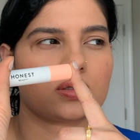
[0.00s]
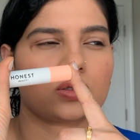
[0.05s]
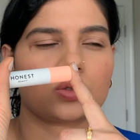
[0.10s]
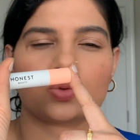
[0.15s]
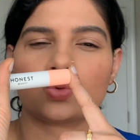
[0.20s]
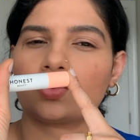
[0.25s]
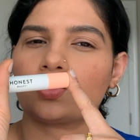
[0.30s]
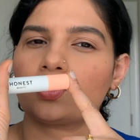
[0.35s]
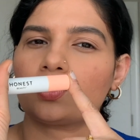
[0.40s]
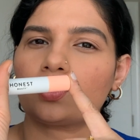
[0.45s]

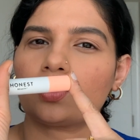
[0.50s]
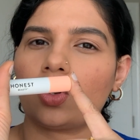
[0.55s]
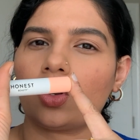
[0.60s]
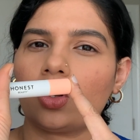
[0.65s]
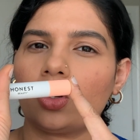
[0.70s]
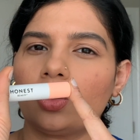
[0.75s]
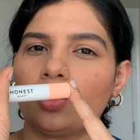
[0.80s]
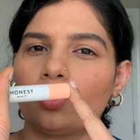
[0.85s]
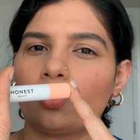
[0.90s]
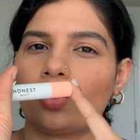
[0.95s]
2
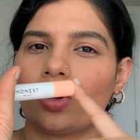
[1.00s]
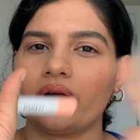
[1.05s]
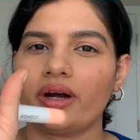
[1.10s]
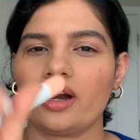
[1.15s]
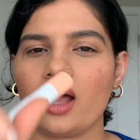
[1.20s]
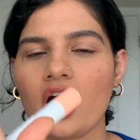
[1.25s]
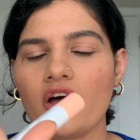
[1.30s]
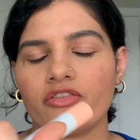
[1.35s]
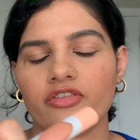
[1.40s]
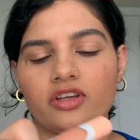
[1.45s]
or
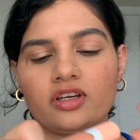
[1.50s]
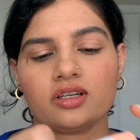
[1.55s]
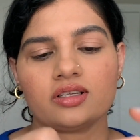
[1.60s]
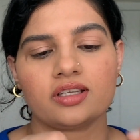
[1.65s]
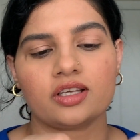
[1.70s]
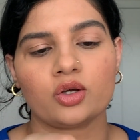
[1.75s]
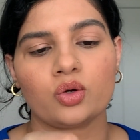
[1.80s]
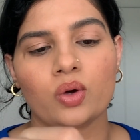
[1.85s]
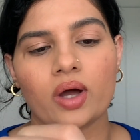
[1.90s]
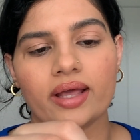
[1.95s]
1.5 years
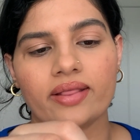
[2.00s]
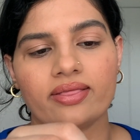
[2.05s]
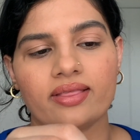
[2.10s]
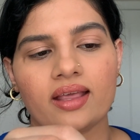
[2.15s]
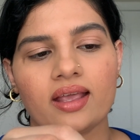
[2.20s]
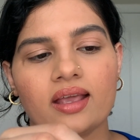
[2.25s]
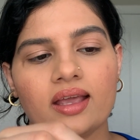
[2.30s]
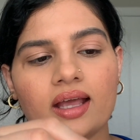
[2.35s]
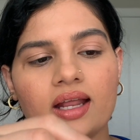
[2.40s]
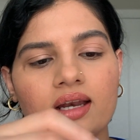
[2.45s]
ago, I
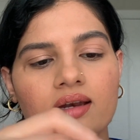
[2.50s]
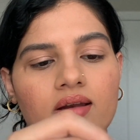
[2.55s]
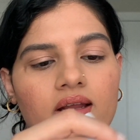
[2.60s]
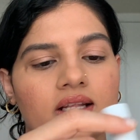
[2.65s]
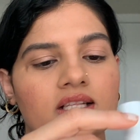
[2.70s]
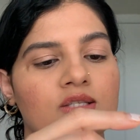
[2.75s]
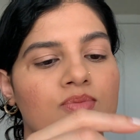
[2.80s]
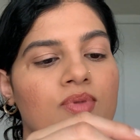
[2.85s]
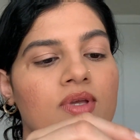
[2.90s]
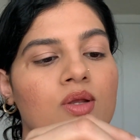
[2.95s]
think, and
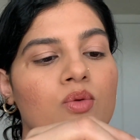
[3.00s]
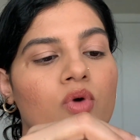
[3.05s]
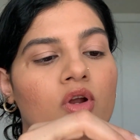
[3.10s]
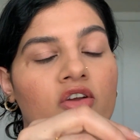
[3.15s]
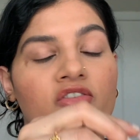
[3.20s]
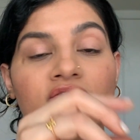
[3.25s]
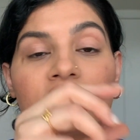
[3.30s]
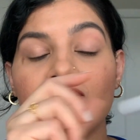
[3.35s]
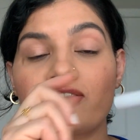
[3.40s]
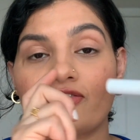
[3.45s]
it's been one
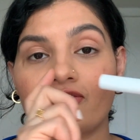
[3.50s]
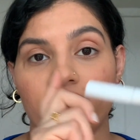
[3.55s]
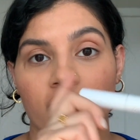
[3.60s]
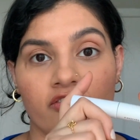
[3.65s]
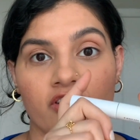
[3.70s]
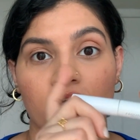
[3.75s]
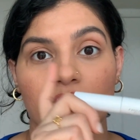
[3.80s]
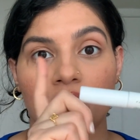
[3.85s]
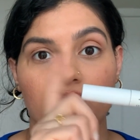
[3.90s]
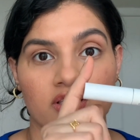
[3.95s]
of my
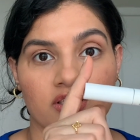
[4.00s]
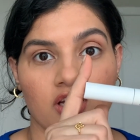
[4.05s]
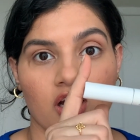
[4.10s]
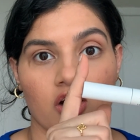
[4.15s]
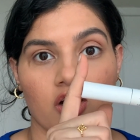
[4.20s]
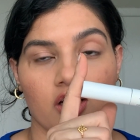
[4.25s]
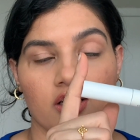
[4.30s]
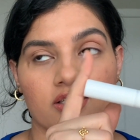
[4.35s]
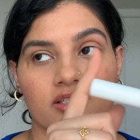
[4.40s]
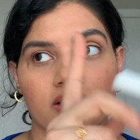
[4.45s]
favorite
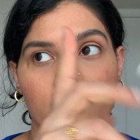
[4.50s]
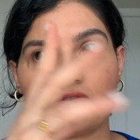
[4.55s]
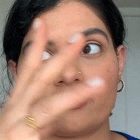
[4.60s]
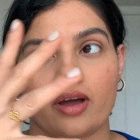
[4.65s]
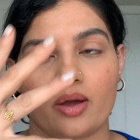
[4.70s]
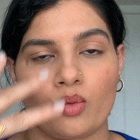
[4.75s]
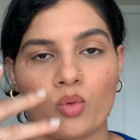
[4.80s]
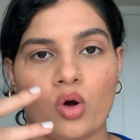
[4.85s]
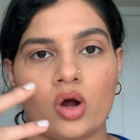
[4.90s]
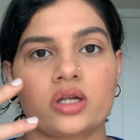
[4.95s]
mascaras if
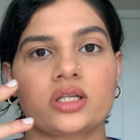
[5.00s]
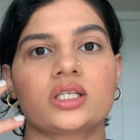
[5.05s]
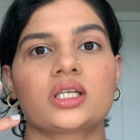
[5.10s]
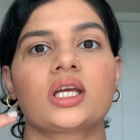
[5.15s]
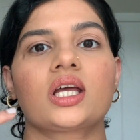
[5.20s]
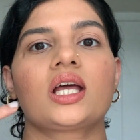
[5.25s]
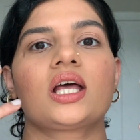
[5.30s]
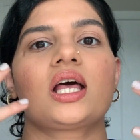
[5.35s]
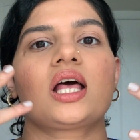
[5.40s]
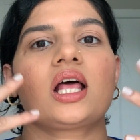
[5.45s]
I want
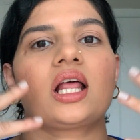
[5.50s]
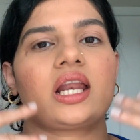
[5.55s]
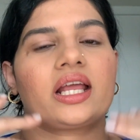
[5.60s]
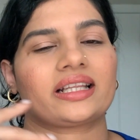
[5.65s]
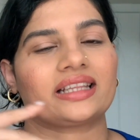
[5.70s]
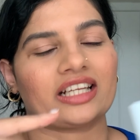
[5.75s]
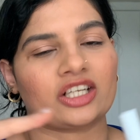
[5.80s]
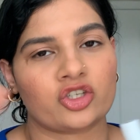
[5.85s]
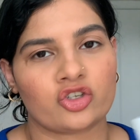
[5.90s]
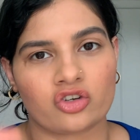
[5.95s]

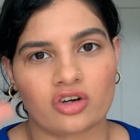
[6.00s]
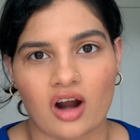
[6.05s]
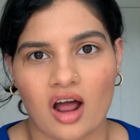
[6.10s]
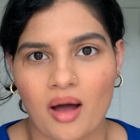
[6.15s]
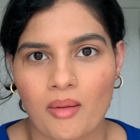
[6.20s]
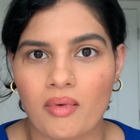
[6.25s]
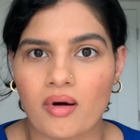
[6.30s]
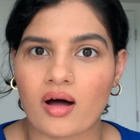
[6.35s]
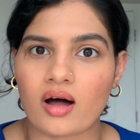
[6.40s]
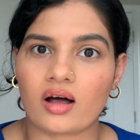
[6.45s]
like the
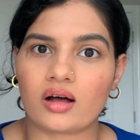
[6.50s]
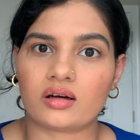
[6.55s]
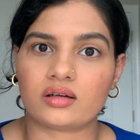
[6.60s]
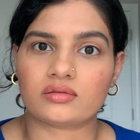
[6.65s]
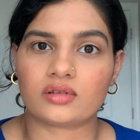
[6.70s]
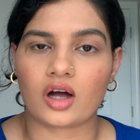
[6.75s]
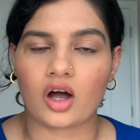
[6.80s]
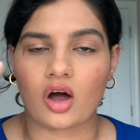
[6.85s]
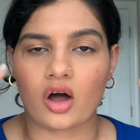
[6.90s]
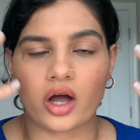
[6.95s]
drama
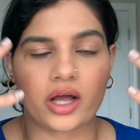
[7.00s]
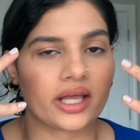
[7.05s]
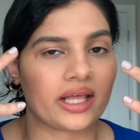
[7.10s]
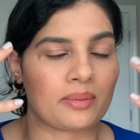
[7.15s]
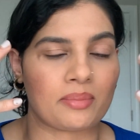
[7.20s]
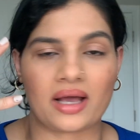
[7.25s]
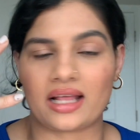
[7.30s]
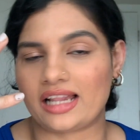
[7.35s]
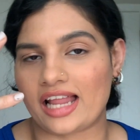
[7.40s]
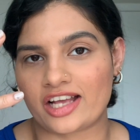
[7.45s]

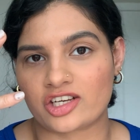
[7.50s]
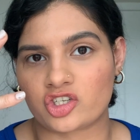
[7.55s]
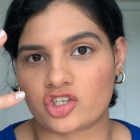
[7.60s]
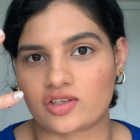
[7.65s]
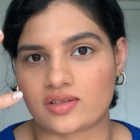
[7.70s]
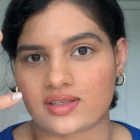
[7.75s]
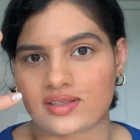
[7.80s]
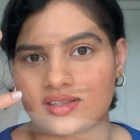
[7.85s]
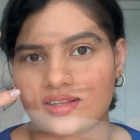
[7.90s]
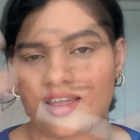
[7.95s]
in my
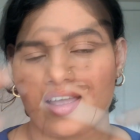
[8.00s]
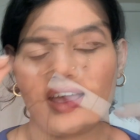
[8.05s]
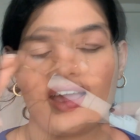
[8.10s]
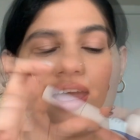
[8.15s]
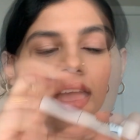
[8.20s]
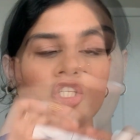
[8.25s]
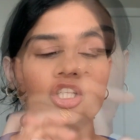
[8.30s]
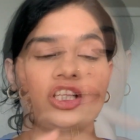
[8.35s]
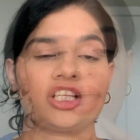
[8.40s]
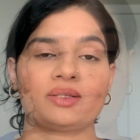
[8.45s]
lashes.
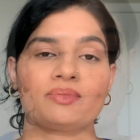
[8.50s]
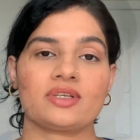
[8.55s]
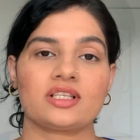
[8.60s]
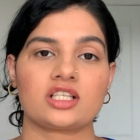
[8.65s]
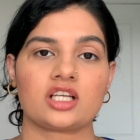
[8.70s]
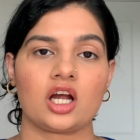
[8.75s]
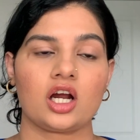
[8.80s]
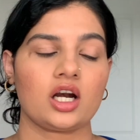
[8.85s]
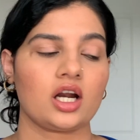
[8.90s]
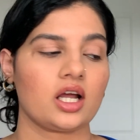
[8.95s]
So this
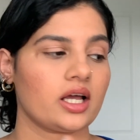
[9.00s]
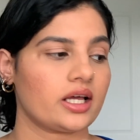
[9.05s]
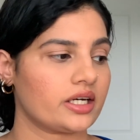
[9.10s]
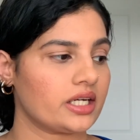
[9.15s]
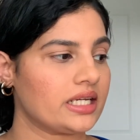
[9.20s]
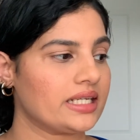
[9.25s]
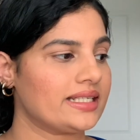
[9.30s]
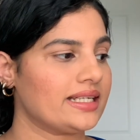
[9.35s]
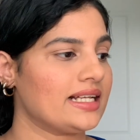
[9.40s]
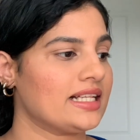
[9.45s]
mascara
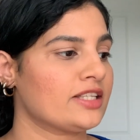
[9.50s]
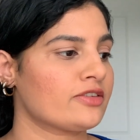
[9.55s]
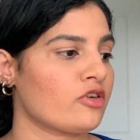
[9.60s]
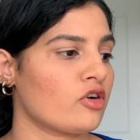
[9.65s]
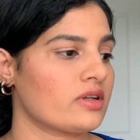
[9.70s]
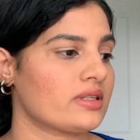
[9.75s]
retails for